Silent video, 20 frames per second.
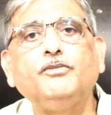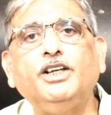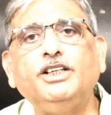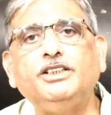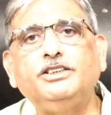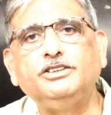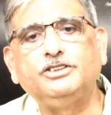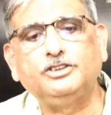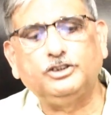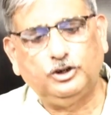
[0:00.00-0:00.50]

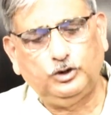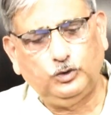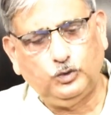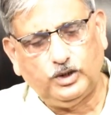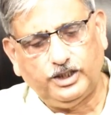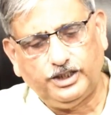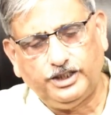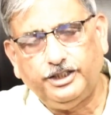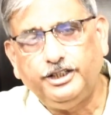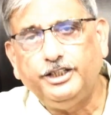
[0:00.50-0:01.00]
it is
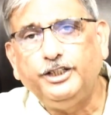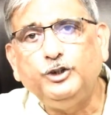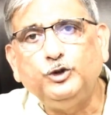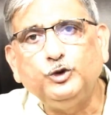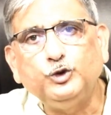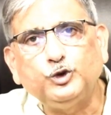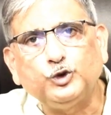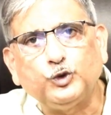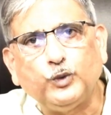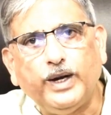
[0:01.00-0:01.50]
converted
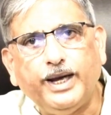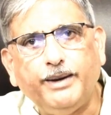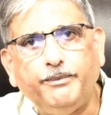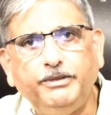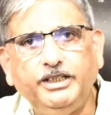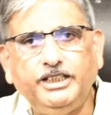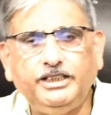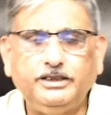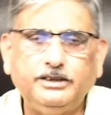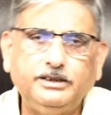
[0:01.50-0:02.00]
into square
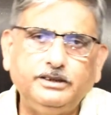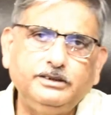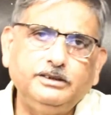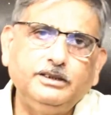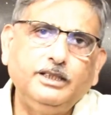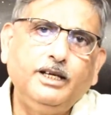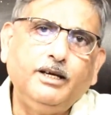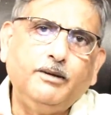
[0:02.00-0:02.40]
meters,